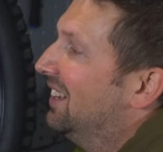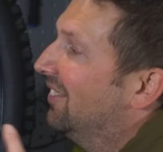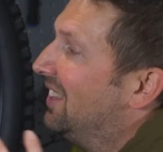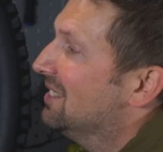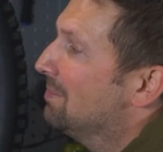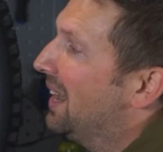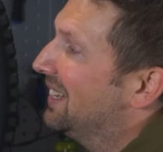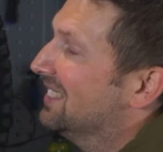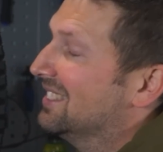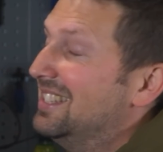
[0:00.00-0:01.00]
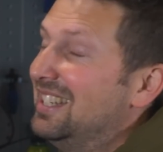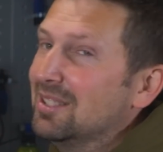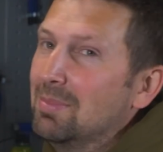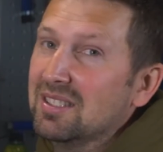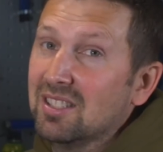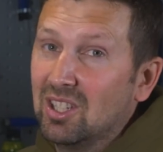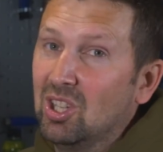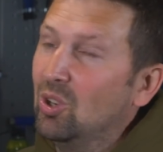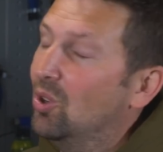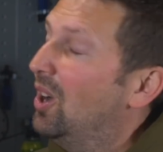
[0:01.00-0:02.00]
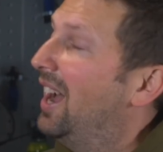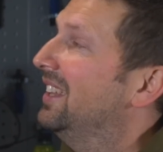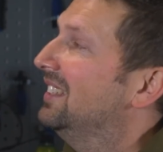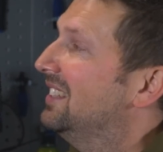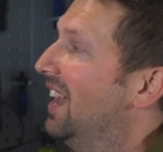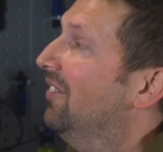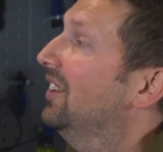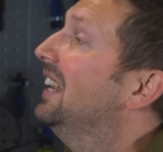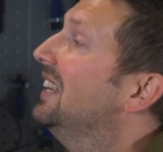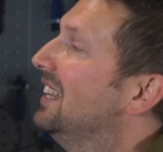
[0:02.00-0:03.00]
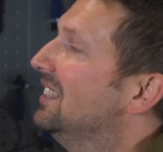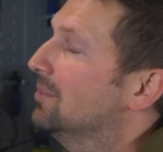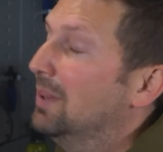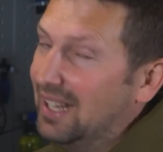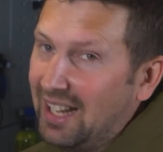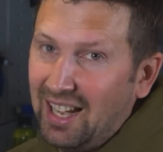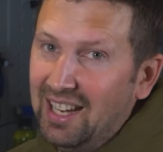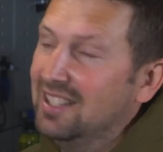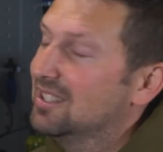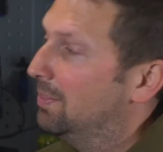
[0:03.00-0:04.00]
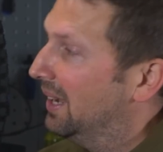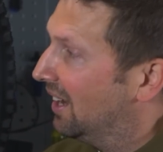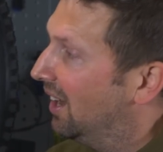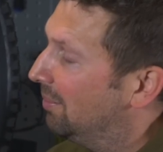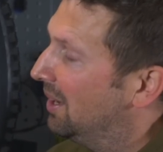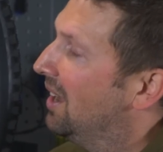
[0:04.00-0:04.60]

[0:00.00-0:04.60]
Now these magnets need to be secure and they definitely need to be clean to pick up